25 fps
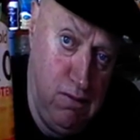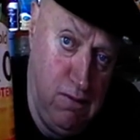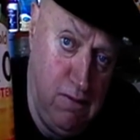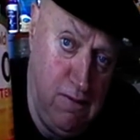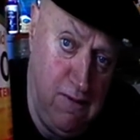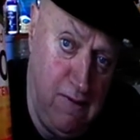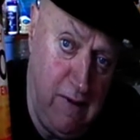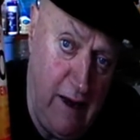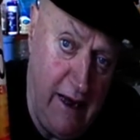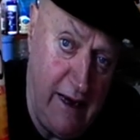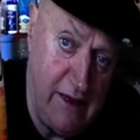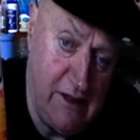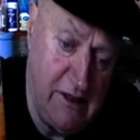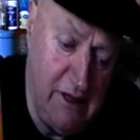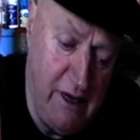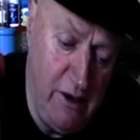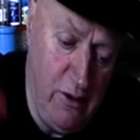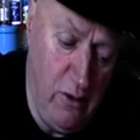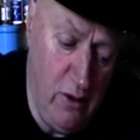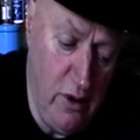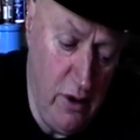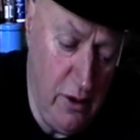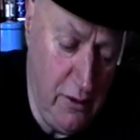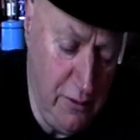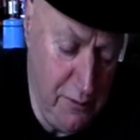flaxseed
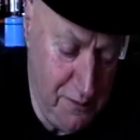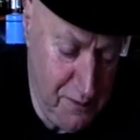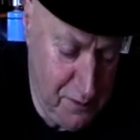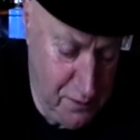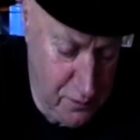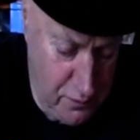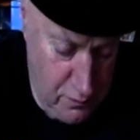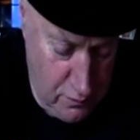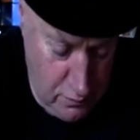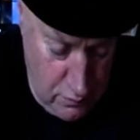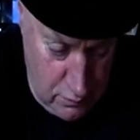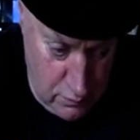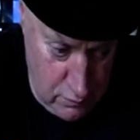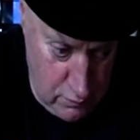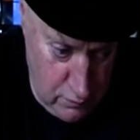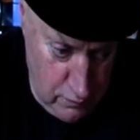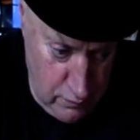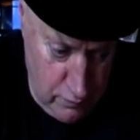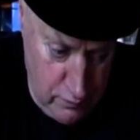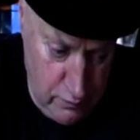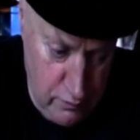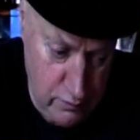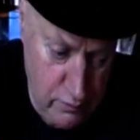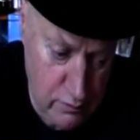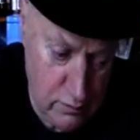oil,
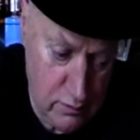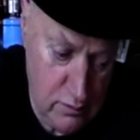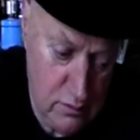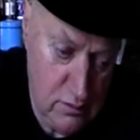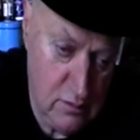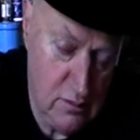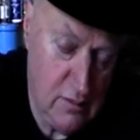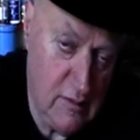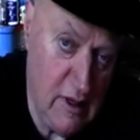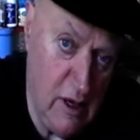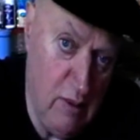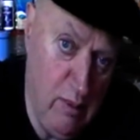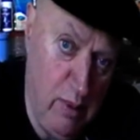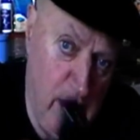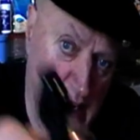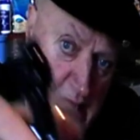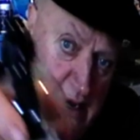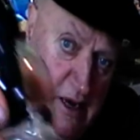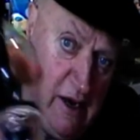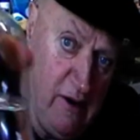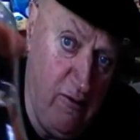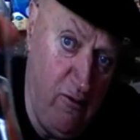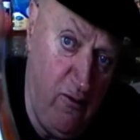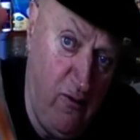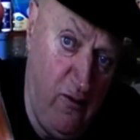
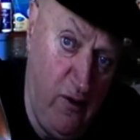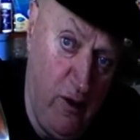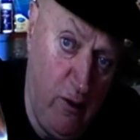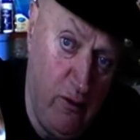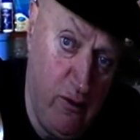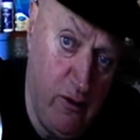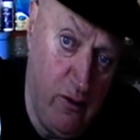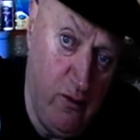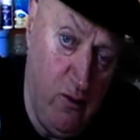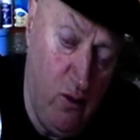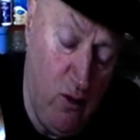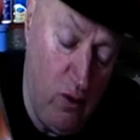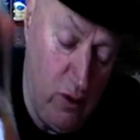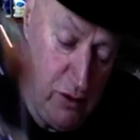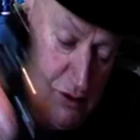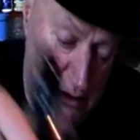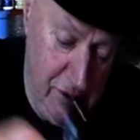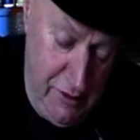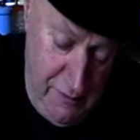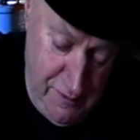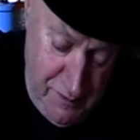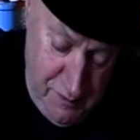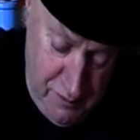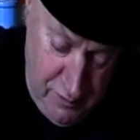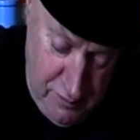plenty of filtered
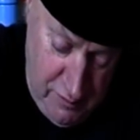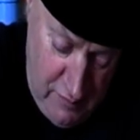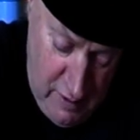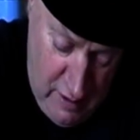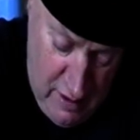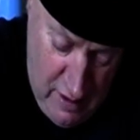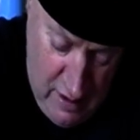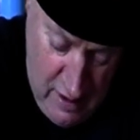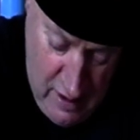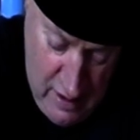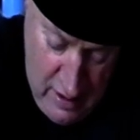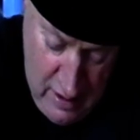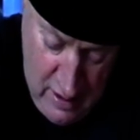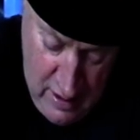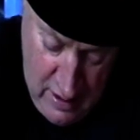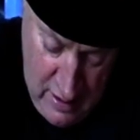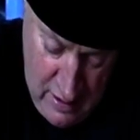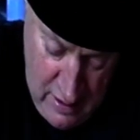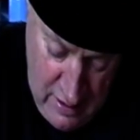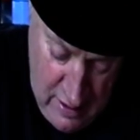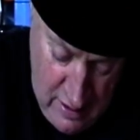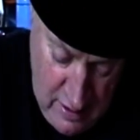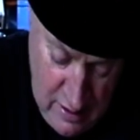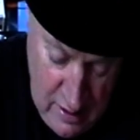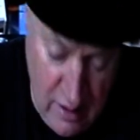water,
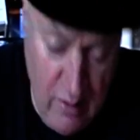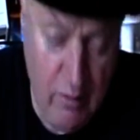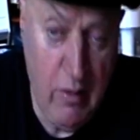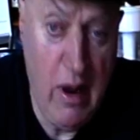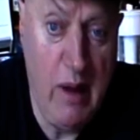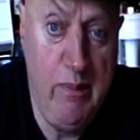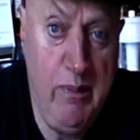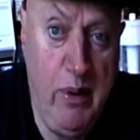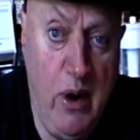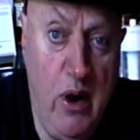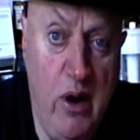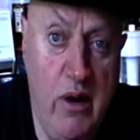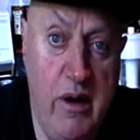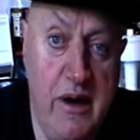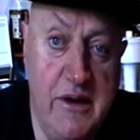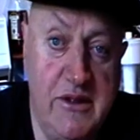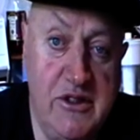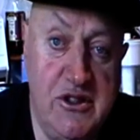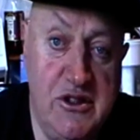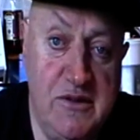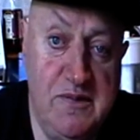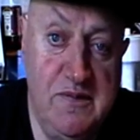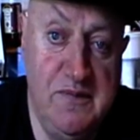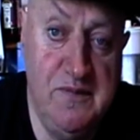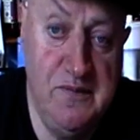my
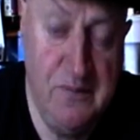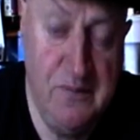porridge.